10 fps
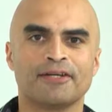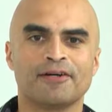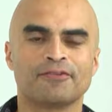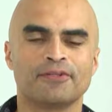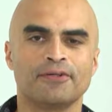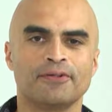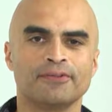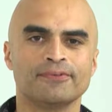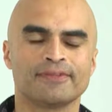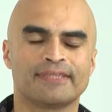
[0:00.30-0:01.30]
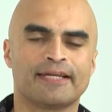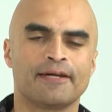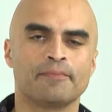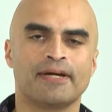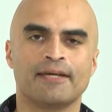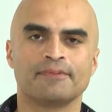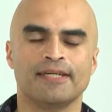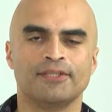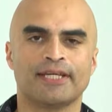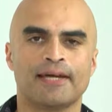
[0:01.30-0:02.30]
Good afternoon. My name's
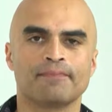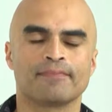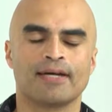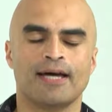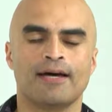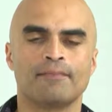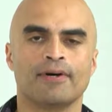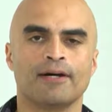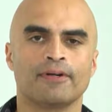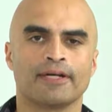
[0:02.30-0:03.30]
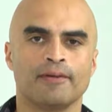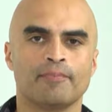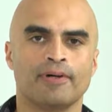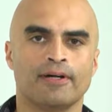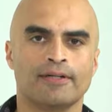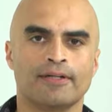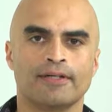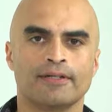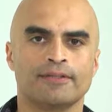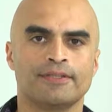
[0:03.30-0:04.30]
Hisham. I work in
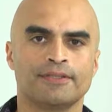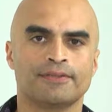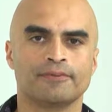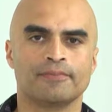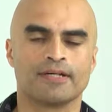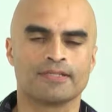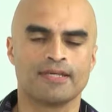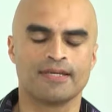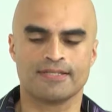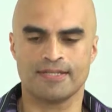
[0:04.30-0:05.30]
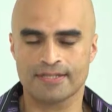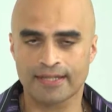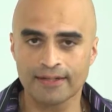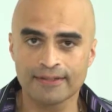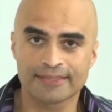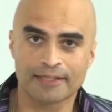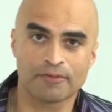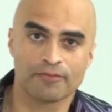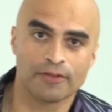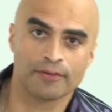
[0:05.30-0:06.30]
partner digital marketing at Cisco.
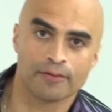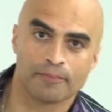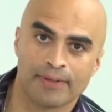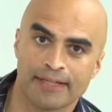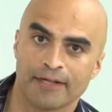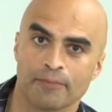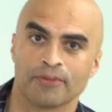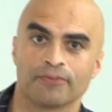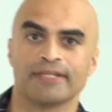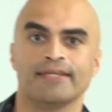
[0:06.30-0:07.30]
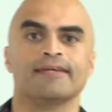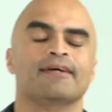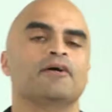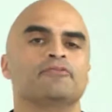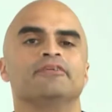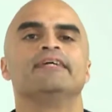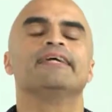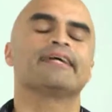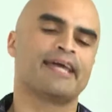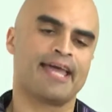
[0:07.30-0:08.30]
Some of you may know me already,
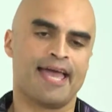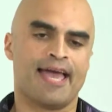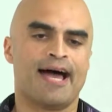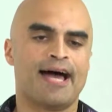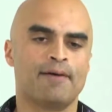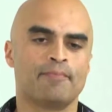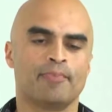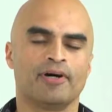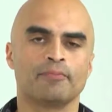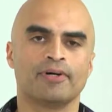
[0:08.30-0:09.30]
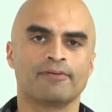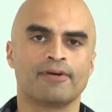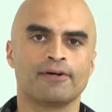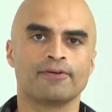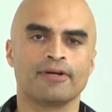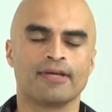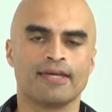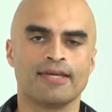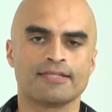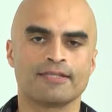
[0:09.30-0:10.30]
hopefully. Part of my role
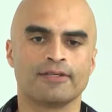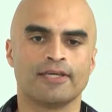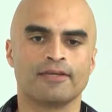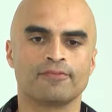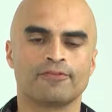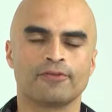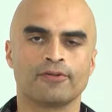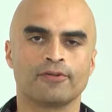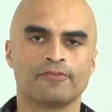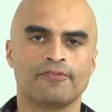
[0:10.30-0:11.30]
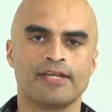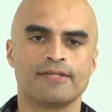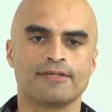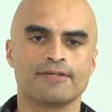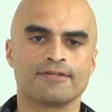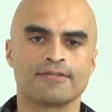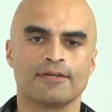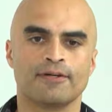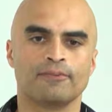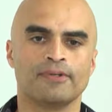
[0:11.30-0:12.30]
is looking for vendors
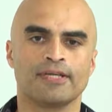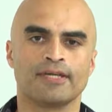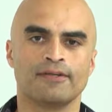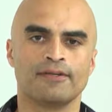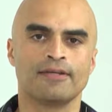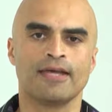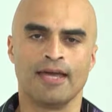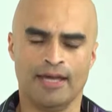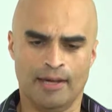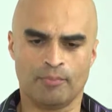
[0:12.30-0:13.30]
that we can